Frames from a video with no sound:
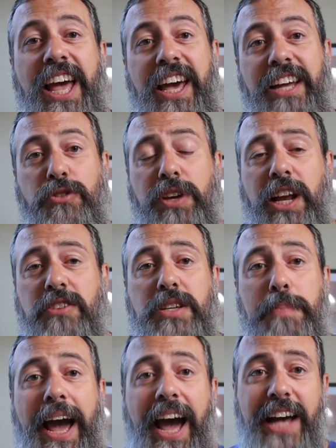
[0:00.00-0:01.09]
and you can actually
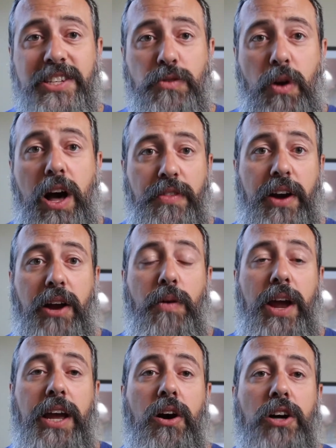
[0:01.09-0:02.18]
pass a Roth
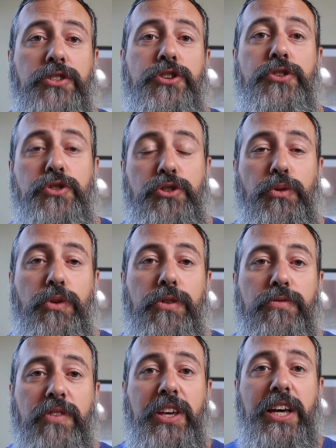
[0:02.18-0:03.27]
IRA onto your children
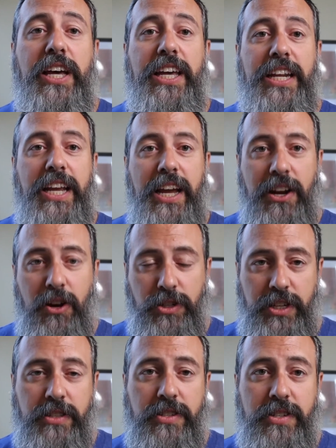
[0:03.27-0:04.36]
via
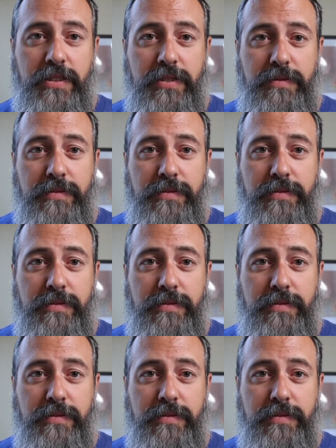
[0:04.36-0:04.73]
inheritance.